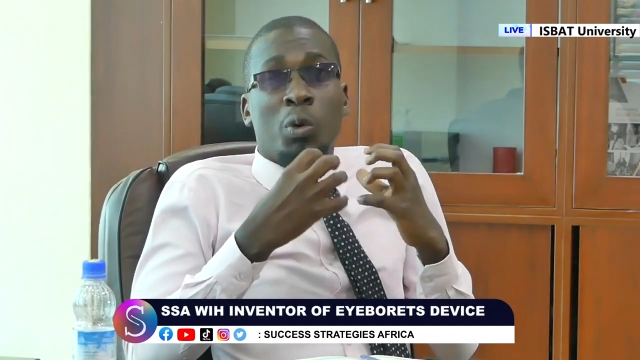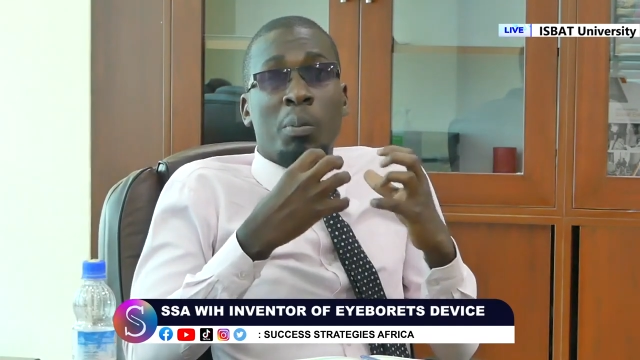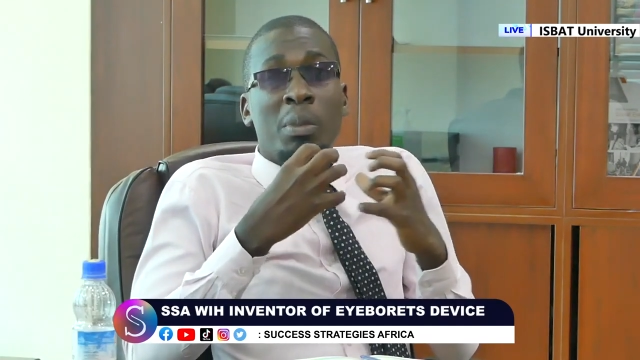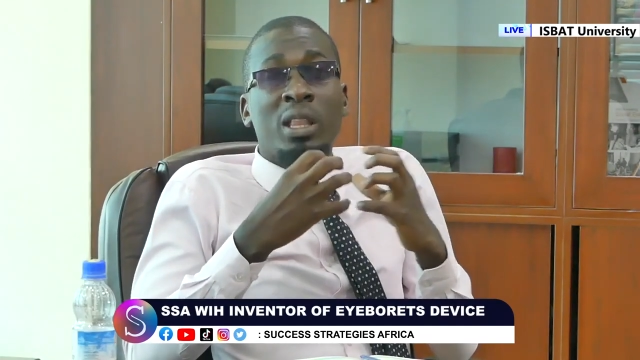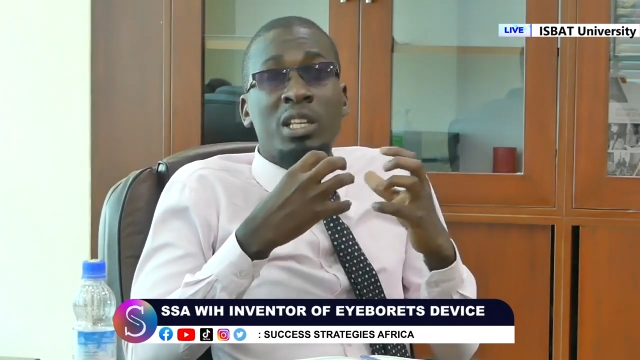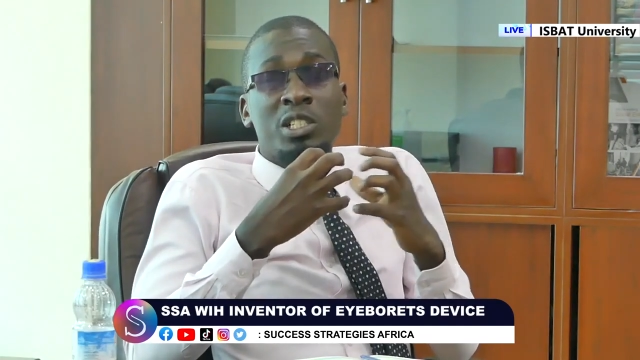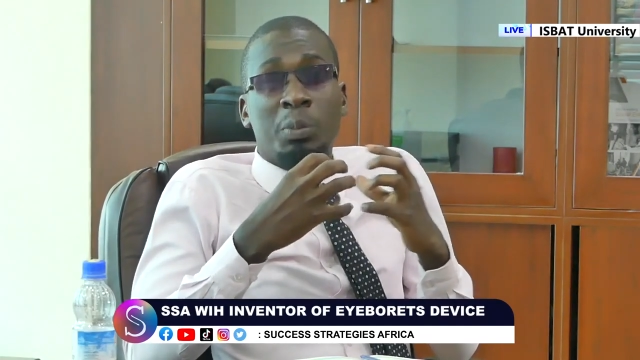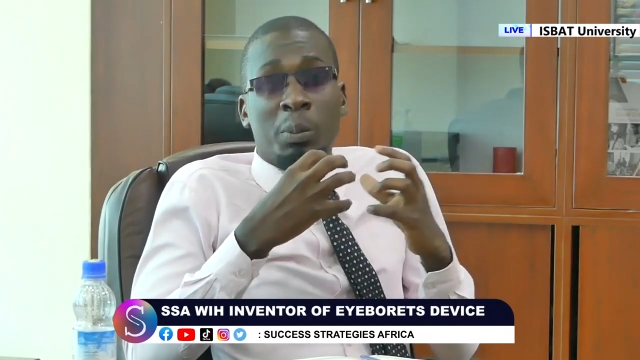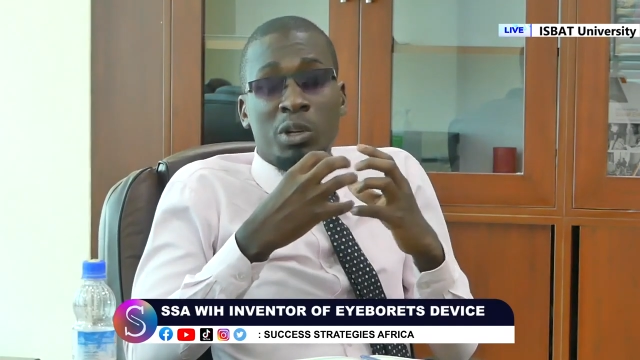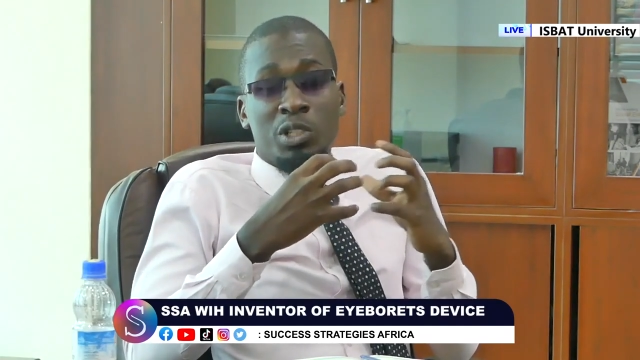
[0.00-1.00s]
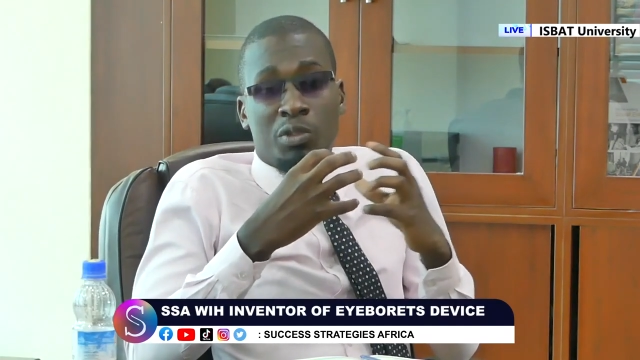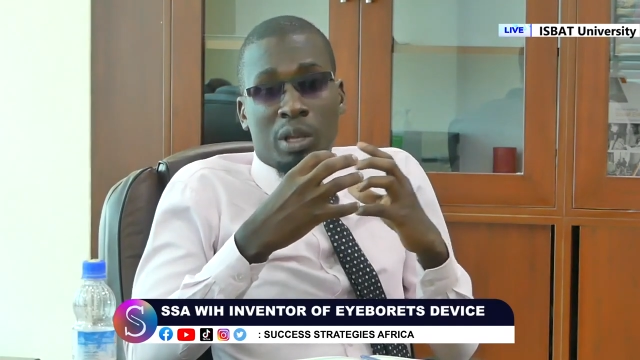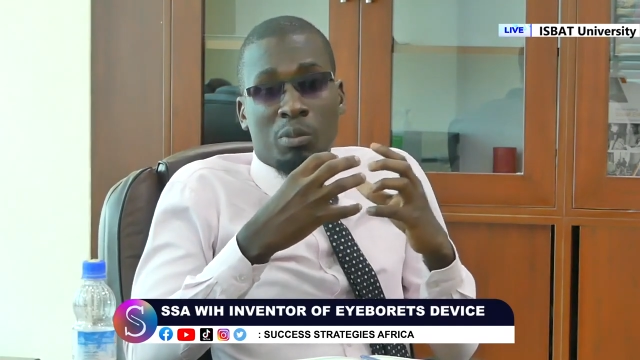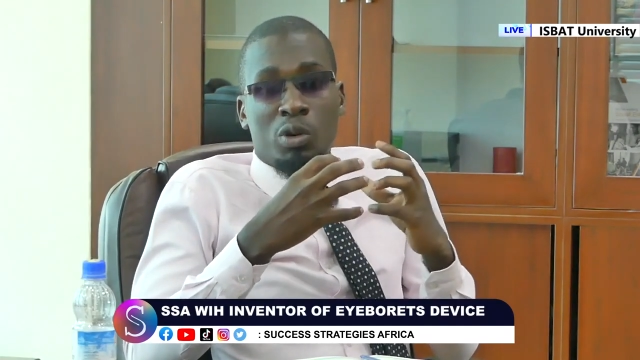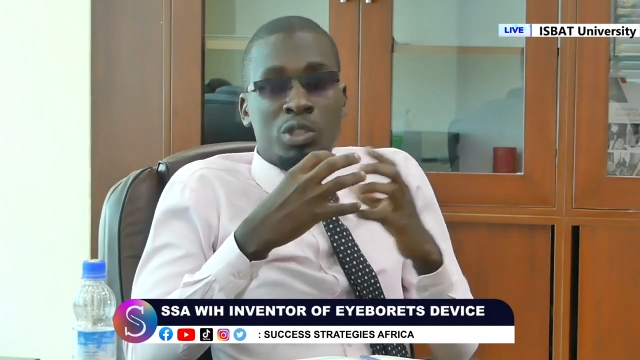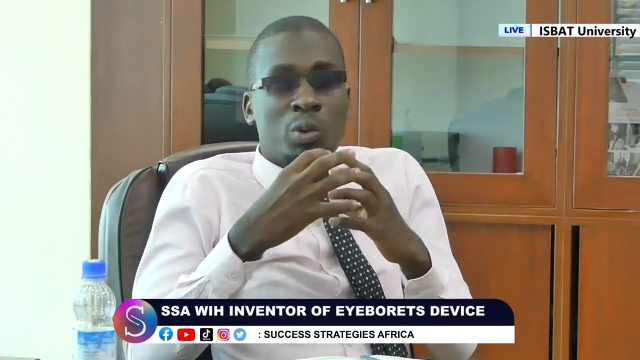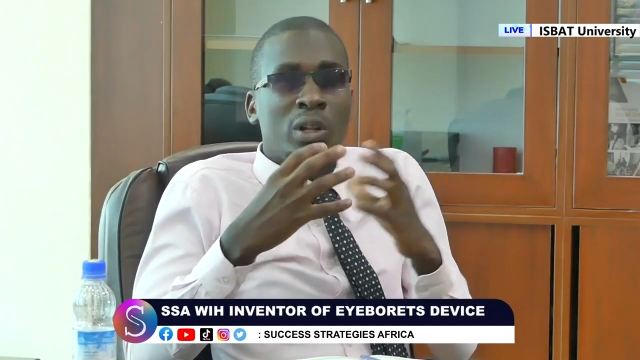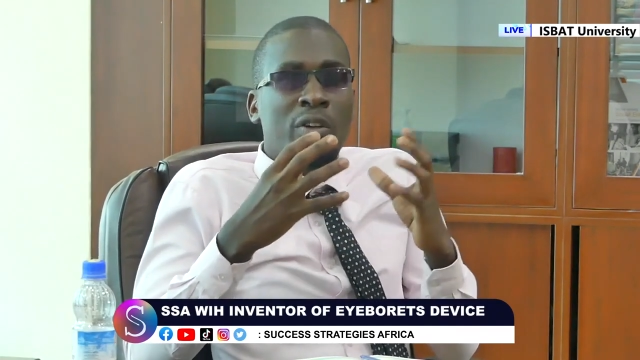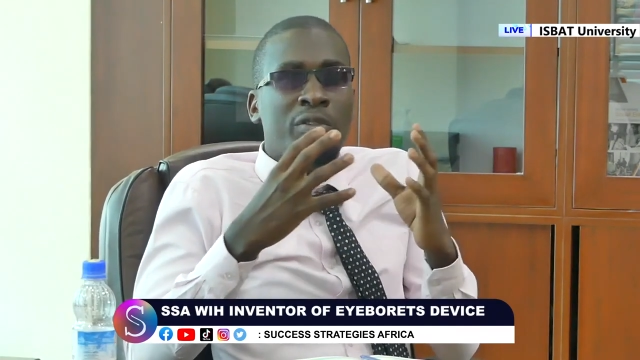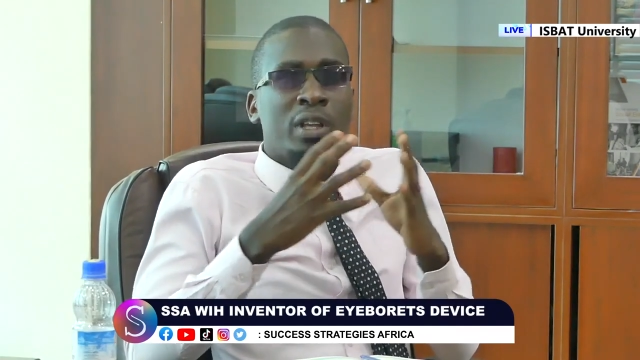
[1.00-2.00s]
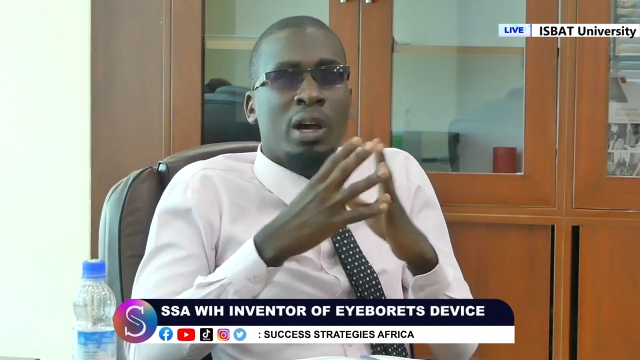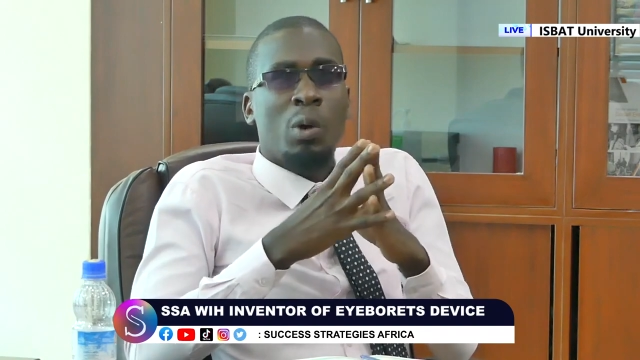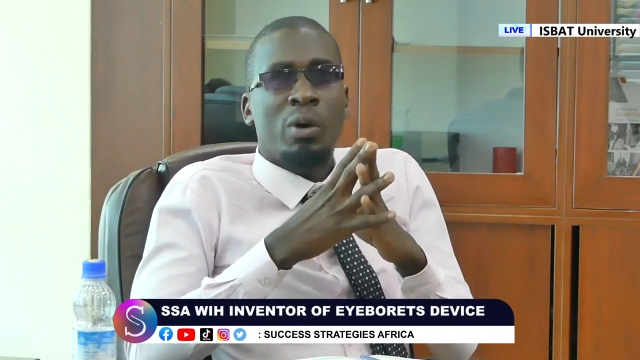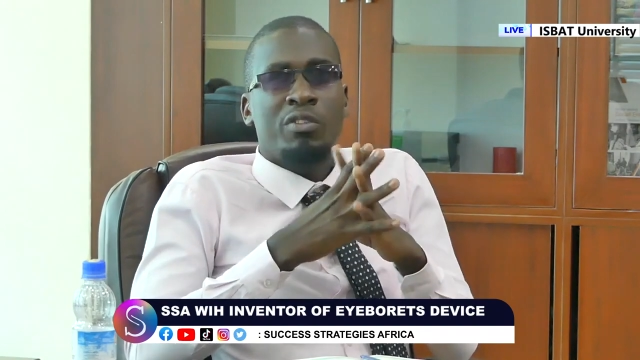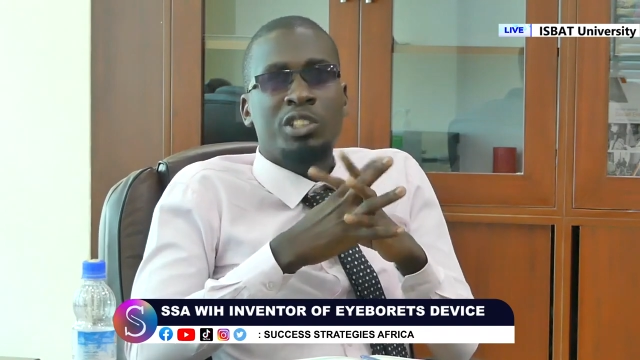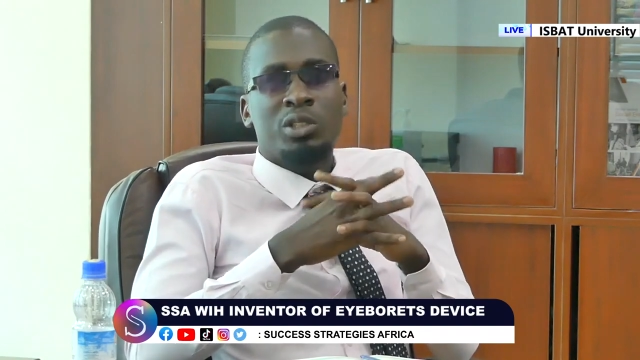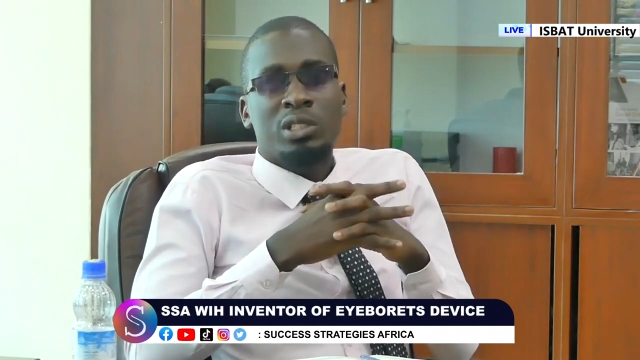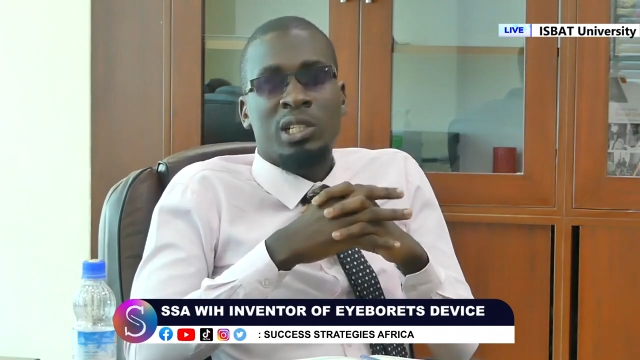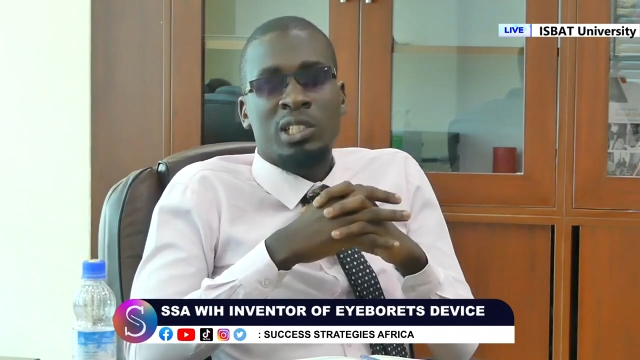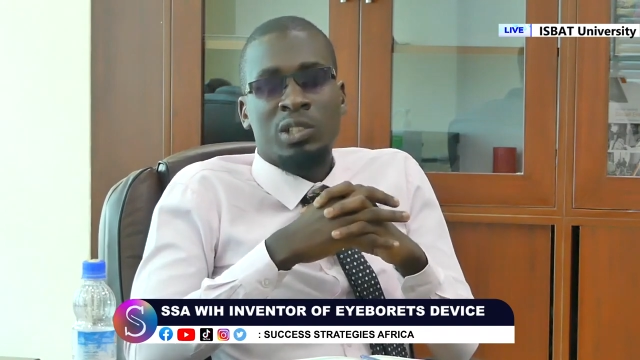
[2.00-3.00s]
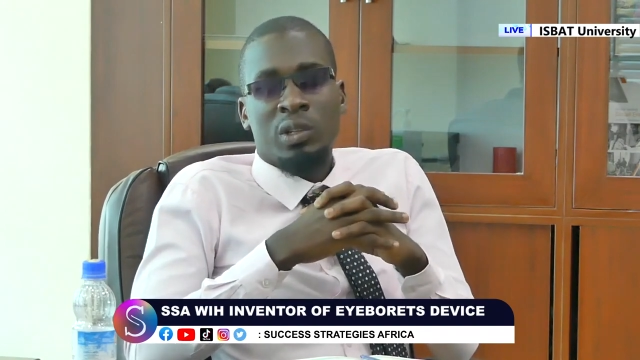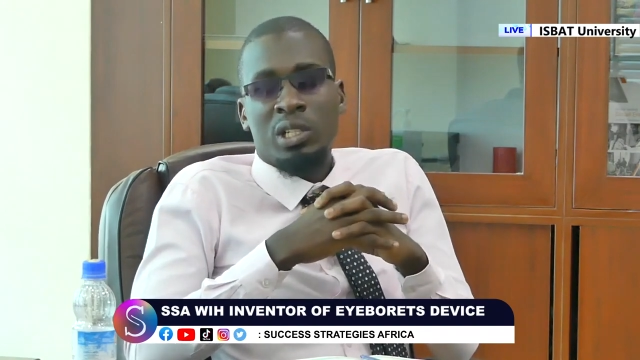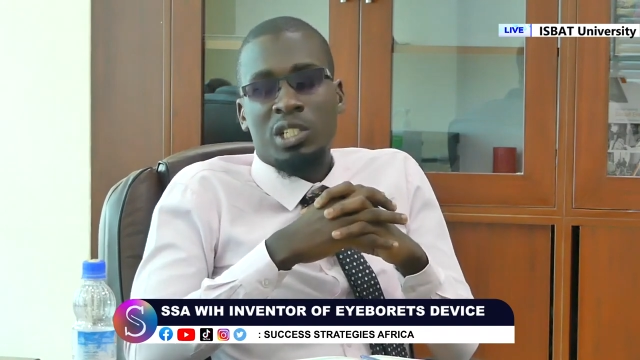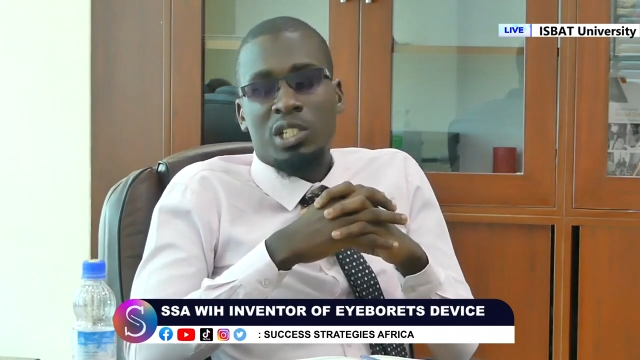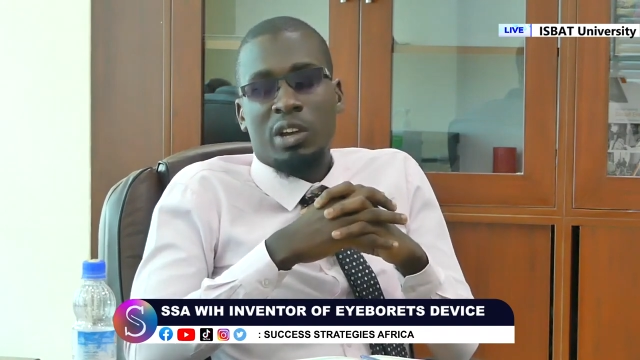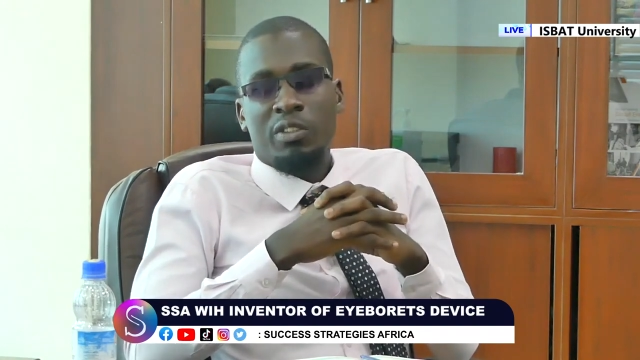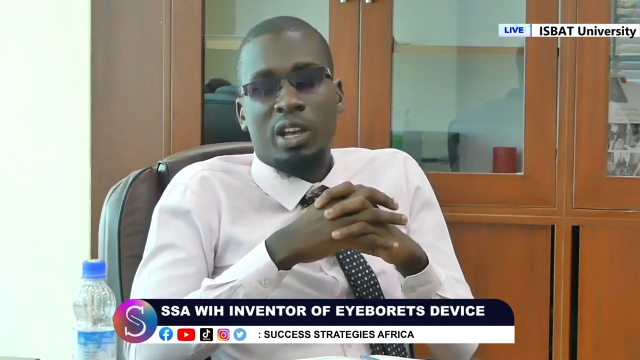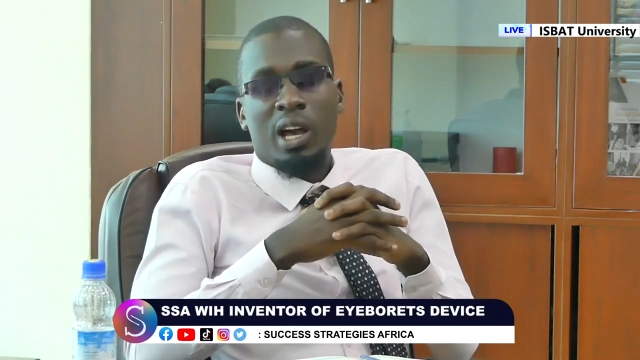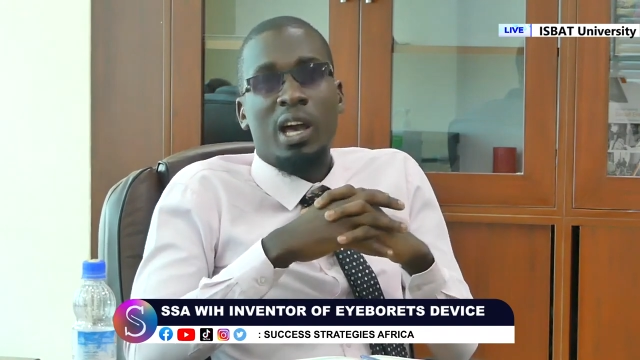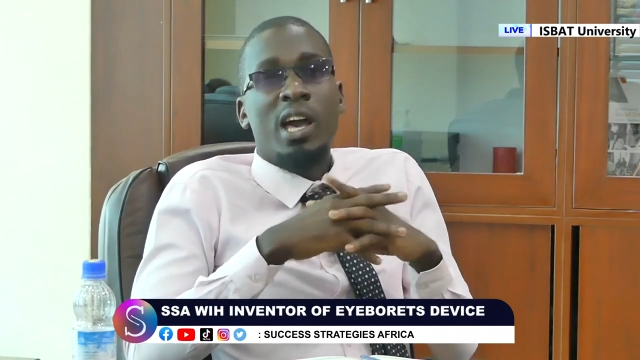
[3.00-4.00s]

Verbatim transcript: make these people's dream, because one of the, our Success as is Africa